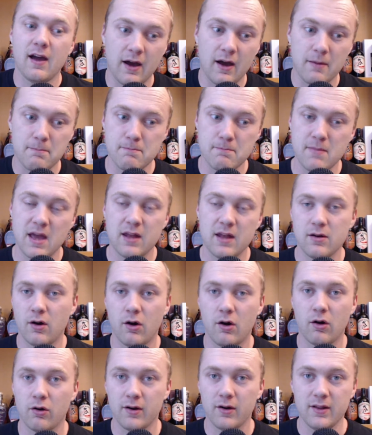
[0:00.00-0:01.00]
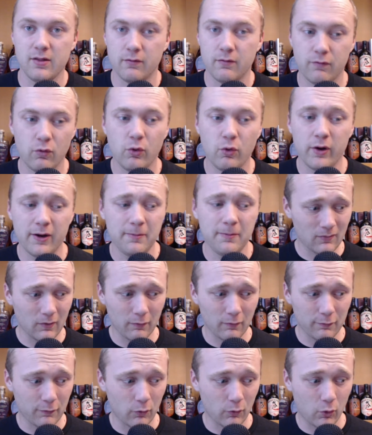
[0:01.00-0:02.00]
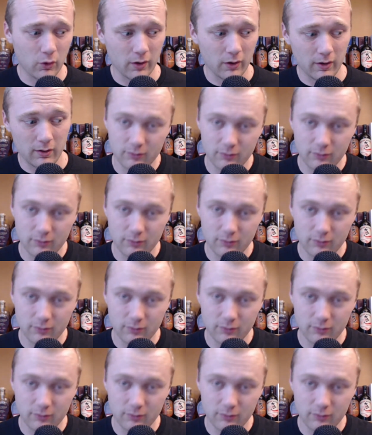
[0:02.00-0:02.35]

men are in the void, for